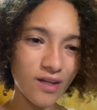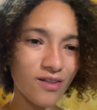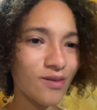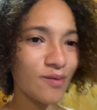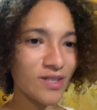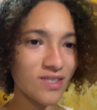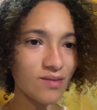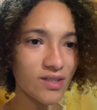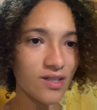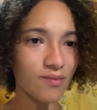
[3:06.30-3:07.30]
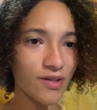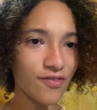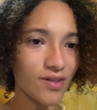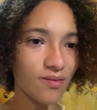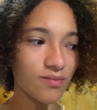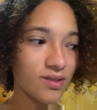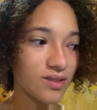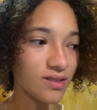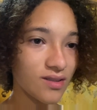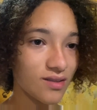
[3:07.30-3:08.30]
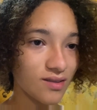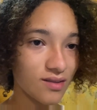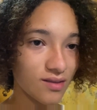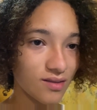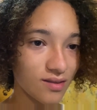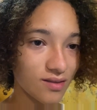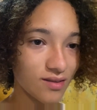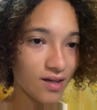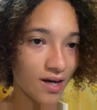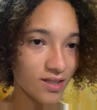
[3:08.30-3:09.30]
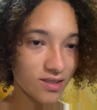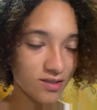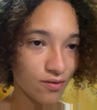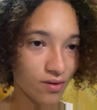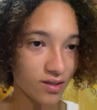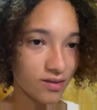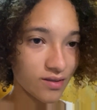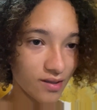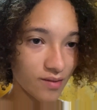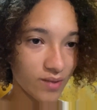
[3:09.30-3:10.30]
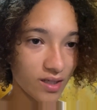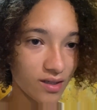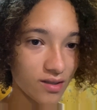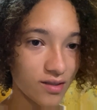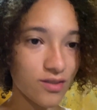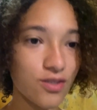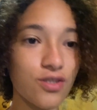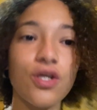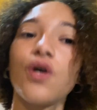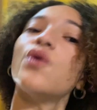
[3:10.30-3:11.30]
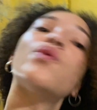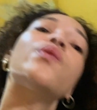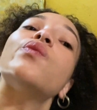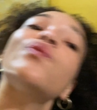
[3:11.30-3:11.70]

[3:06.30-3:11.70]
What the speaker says: I don't know, nobody's gonna be looking at my feet, but like I just don't like looking bad. So